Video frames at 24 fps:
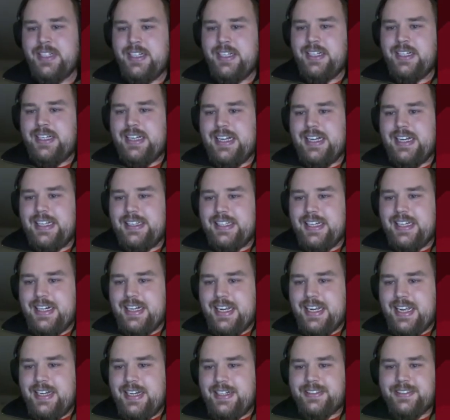And then
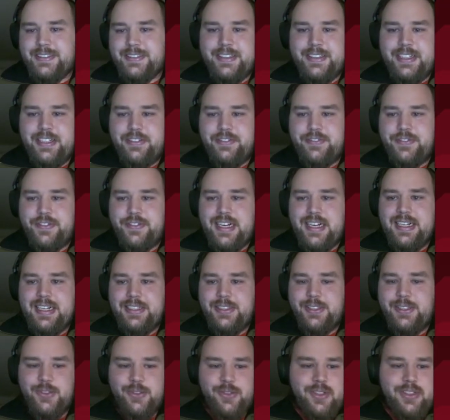again, if I
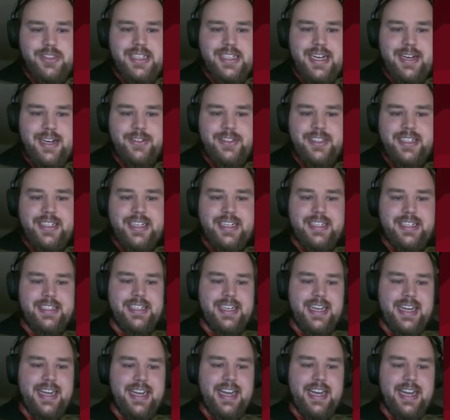scroll down and
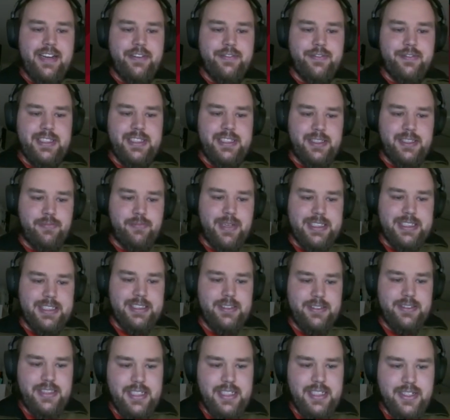I have this button
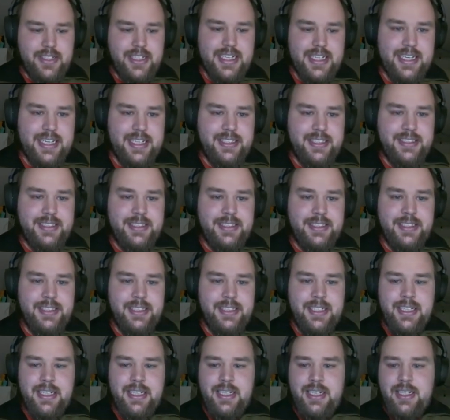here again,
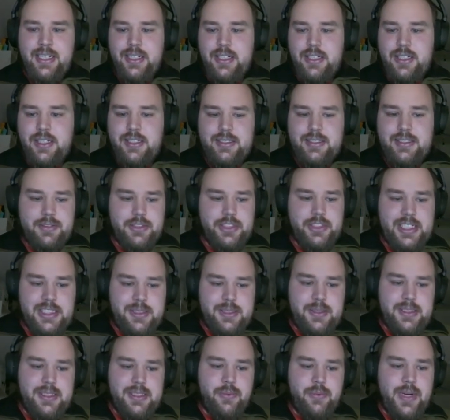just
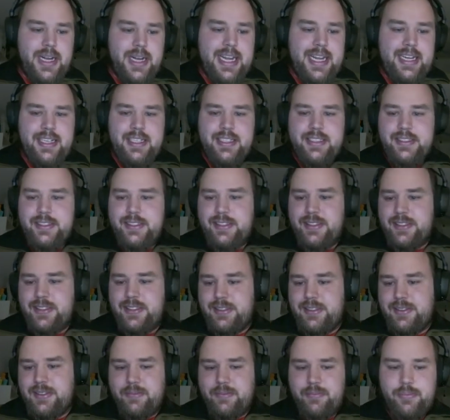the way it is
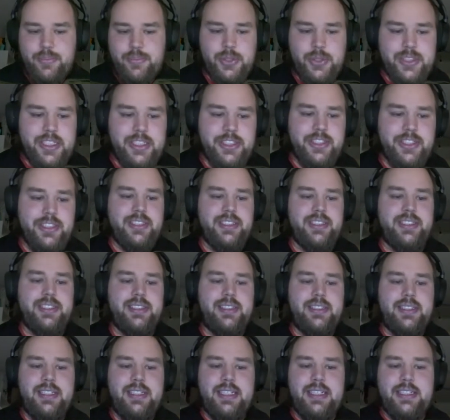positioned,
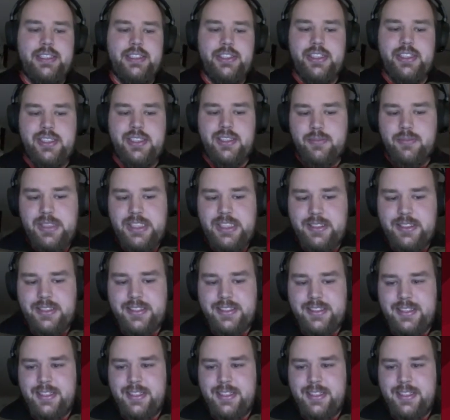it just means